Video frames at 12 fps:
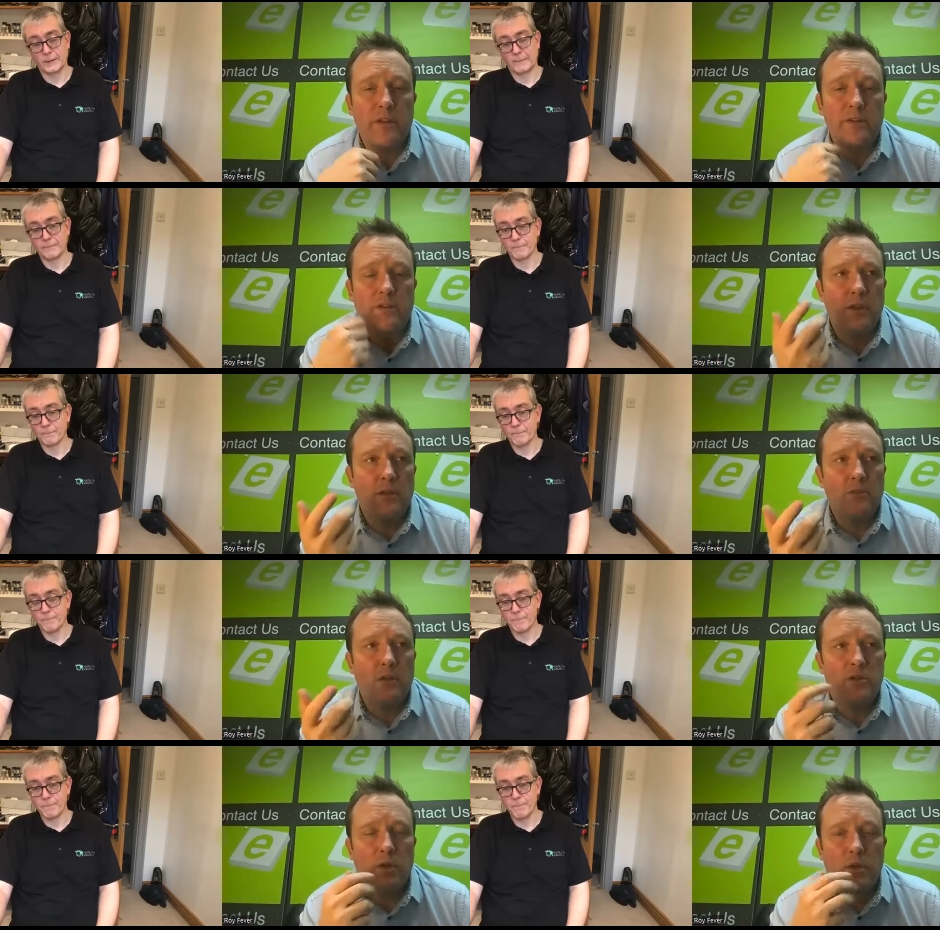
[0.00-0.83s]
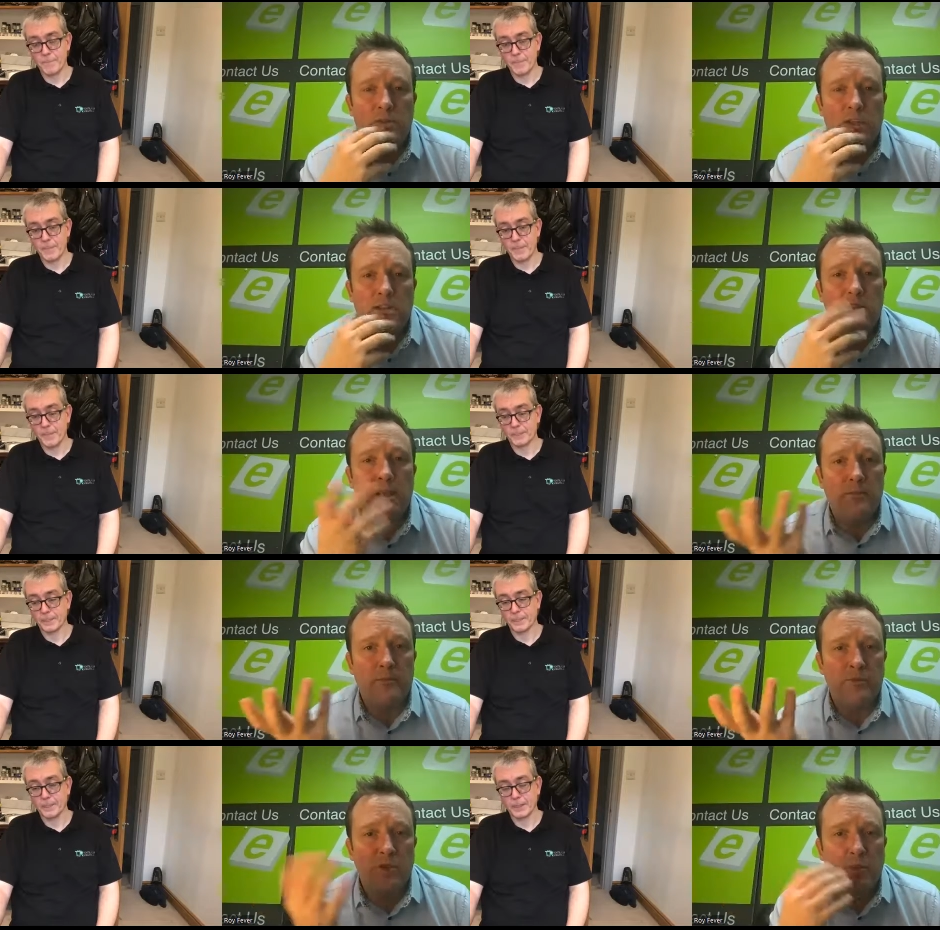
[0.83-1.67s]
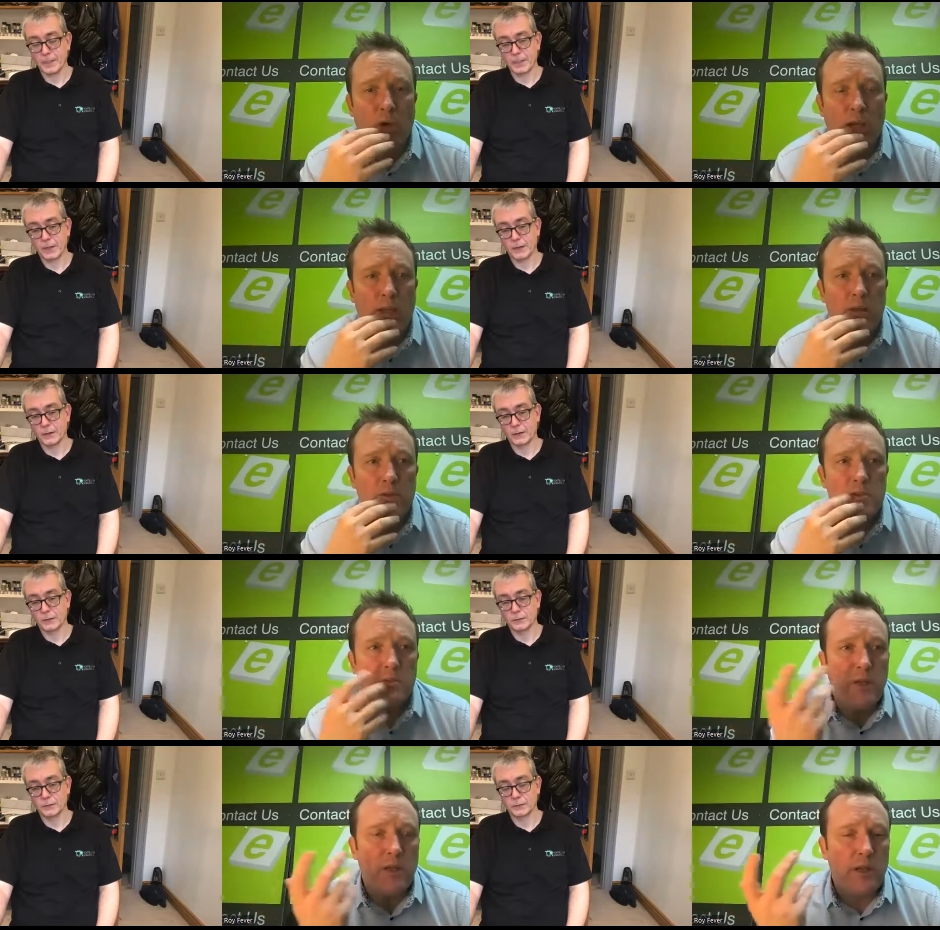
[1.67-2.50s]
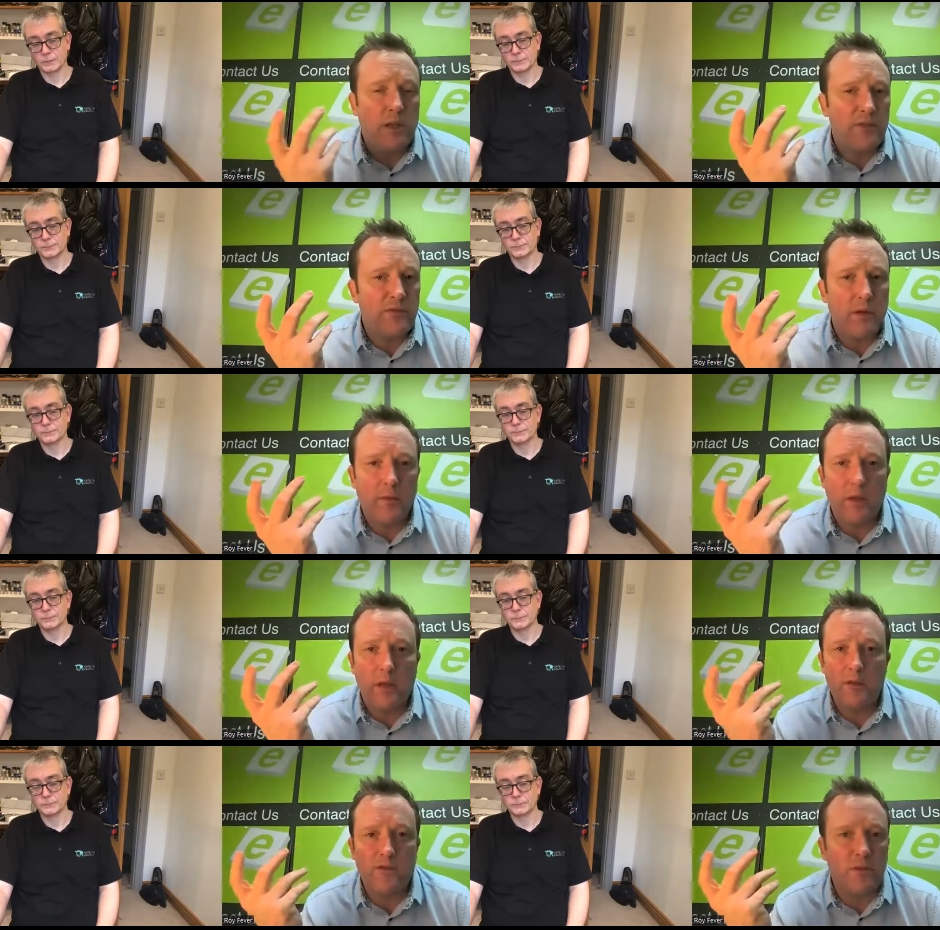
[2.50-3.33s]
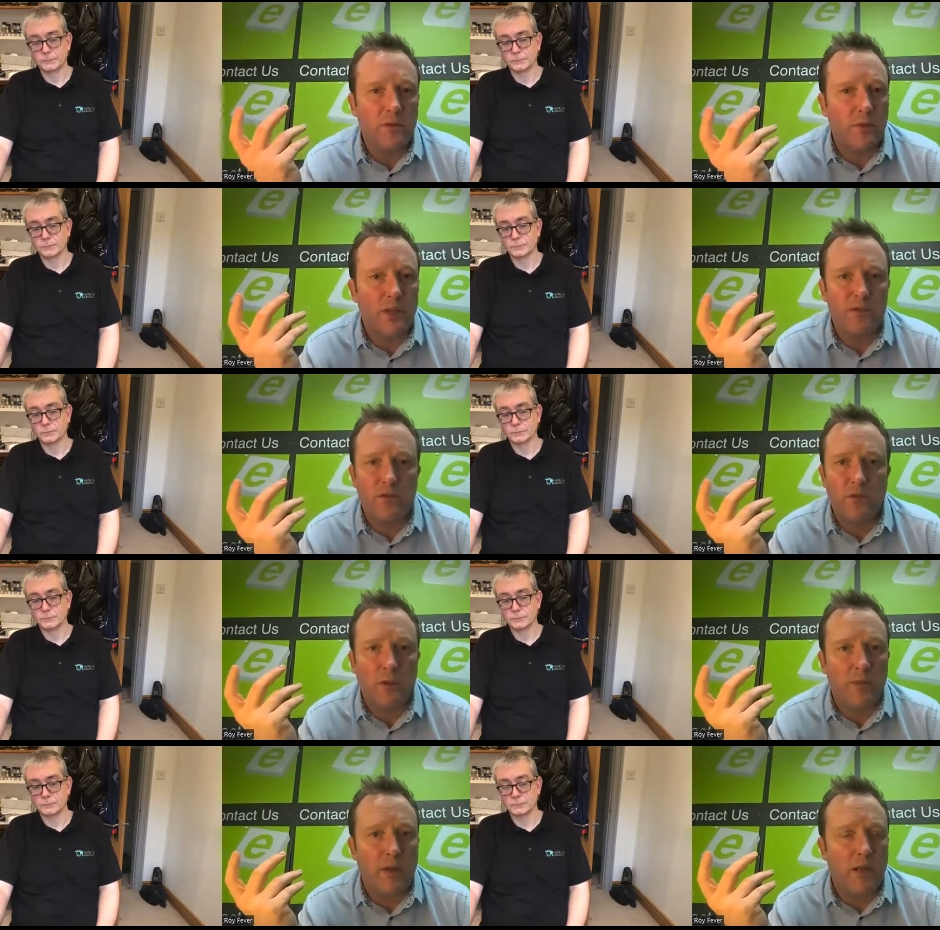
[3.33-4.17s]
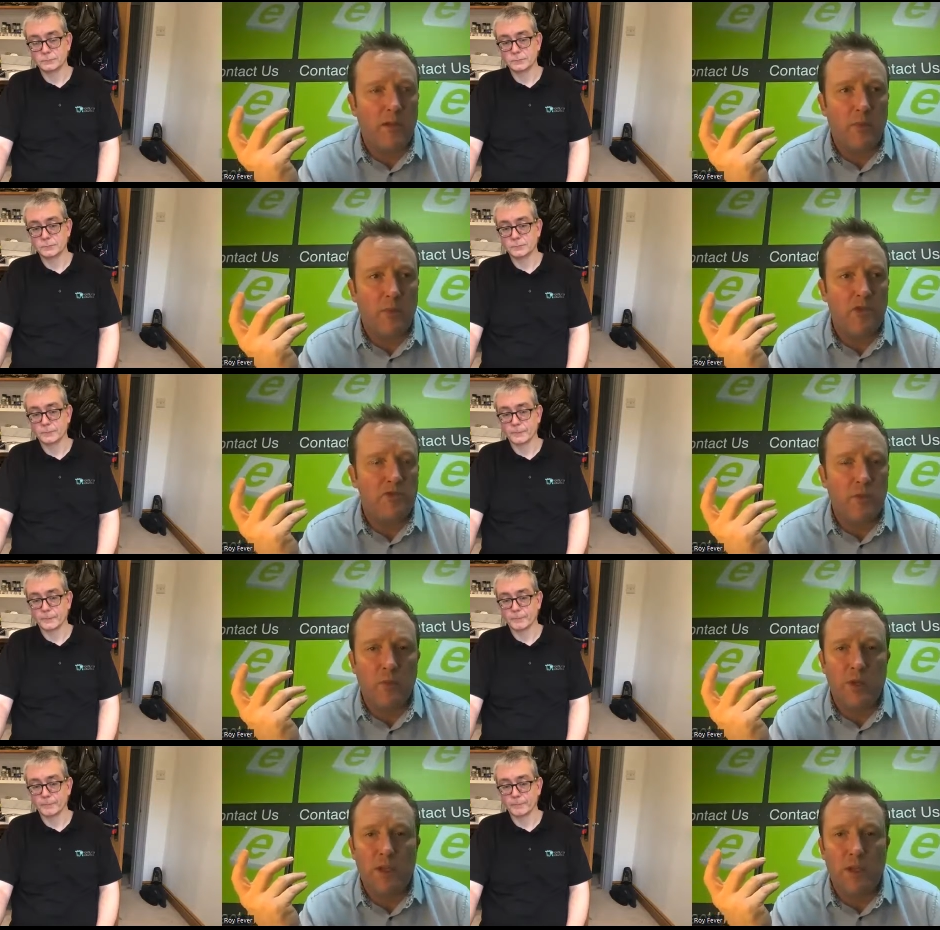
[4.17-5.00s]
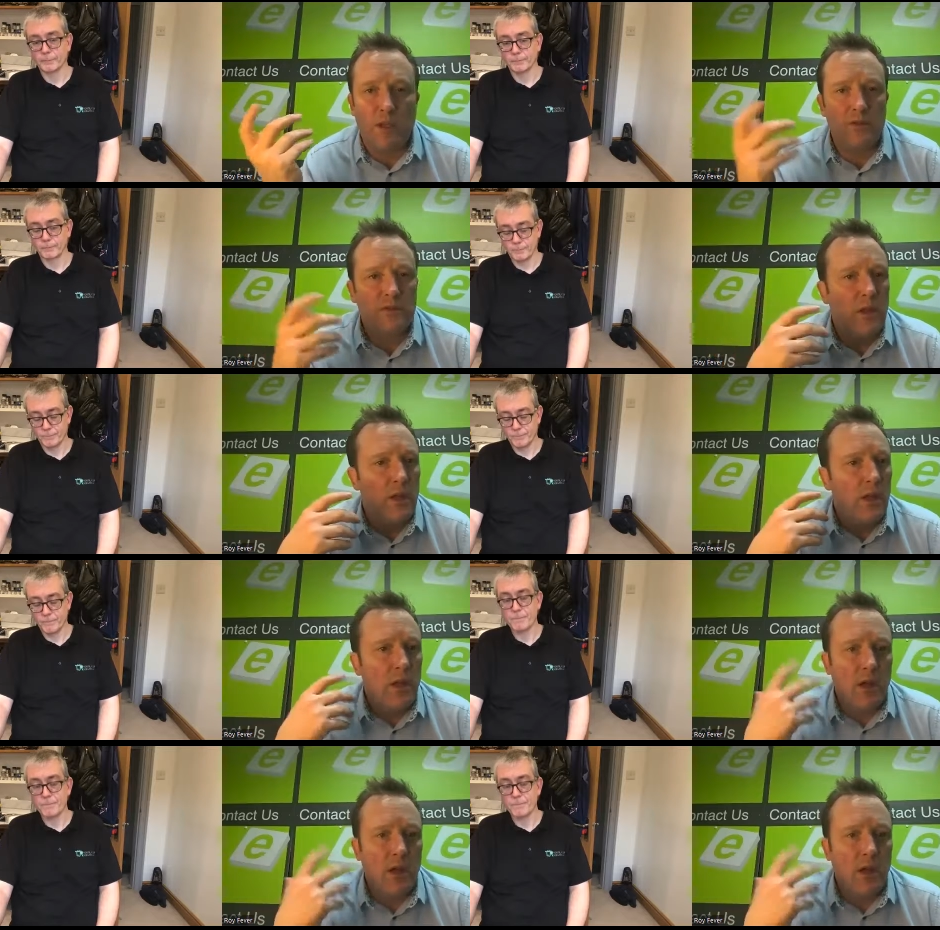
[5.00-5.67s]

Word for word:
Speaker 1: says to you, rings you up, say, Tim, just bought a house, been in there three months through the winter. All I'm getting is moisture on the windows.